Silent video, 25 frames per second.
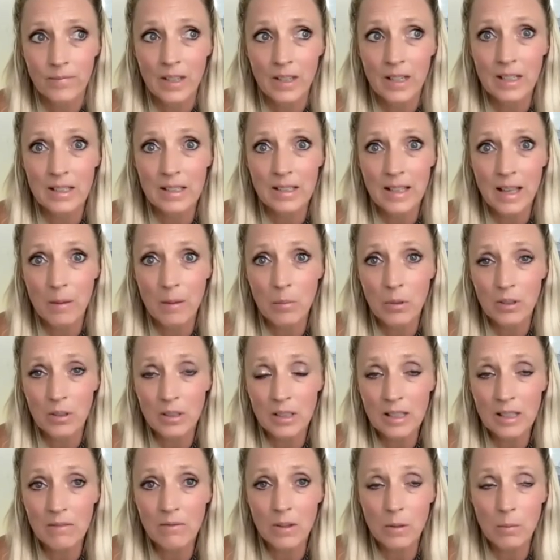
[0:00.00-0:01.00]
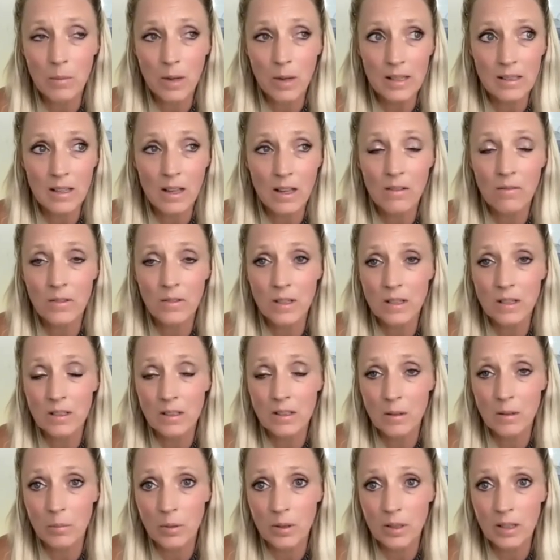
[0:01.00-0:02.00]
It is that belief in myself, it is
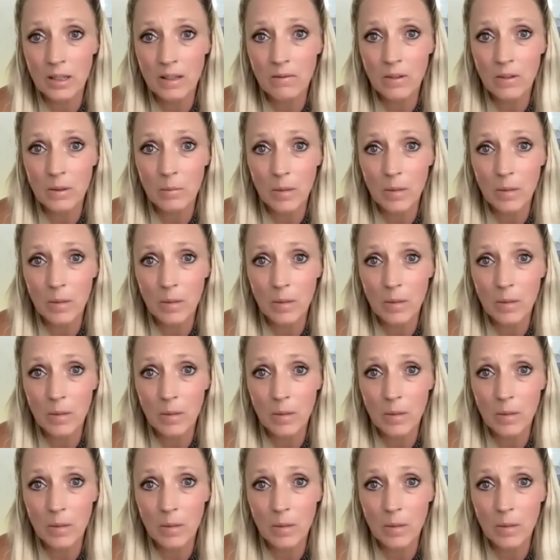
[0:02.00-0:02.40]
the belief in